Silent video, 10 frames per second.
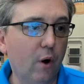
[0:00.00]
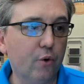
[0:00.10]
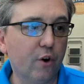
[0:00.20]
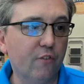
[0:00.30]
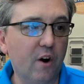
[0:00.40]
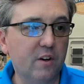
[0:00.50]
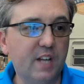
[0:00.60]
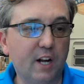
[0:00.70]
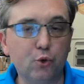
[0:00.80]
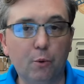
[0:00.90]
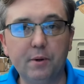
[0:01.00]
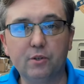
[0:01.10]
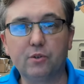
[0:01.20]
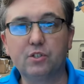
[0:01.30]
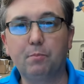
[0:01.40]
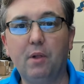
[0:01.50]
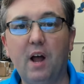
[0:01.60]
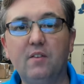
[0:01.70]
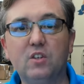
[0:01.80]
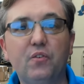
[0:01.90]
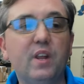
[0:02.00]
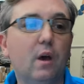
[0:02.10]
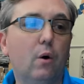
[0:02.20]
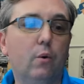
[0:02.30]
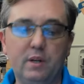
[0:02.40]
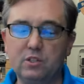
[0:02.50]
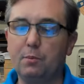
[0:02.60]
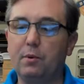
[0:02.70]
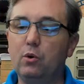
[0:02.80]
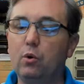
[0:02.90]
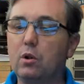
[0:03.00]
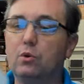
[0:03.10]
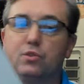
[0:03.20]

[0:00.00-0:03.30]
owner of Architectural Builder Supply, and this video is to bring you a closer